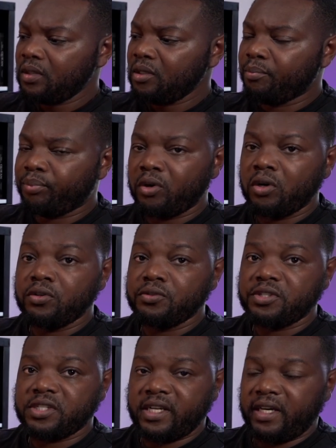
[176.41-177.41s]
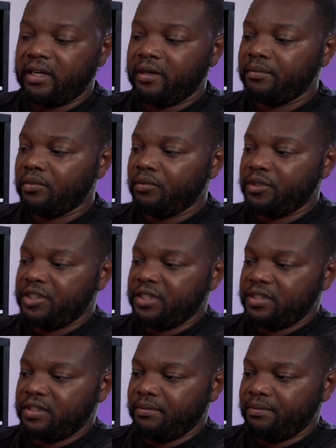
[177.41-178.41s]
pro setup, which is
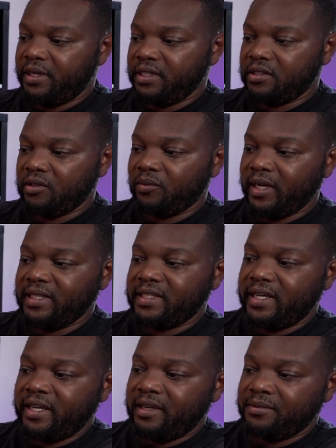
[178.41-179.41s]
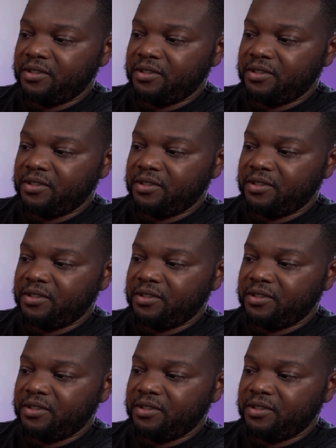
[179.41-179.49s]
the basic white tabs.